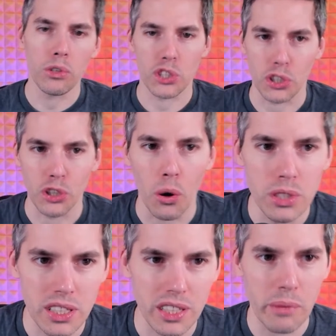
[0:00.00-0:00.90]
the
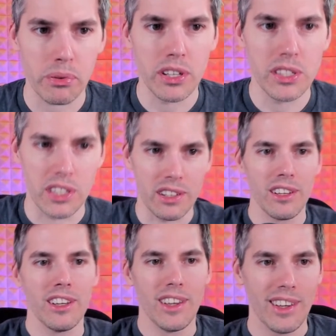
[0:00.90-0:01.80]
Ghostly Prison.
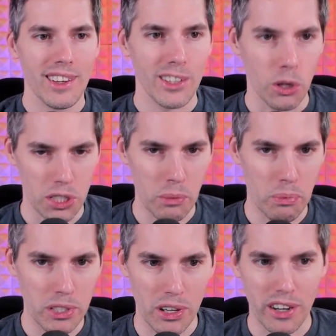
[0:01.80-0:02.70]
Ghostly
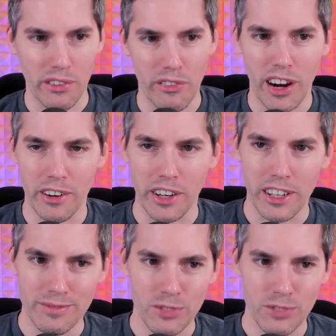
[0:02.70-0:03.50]
Prison on a fairy.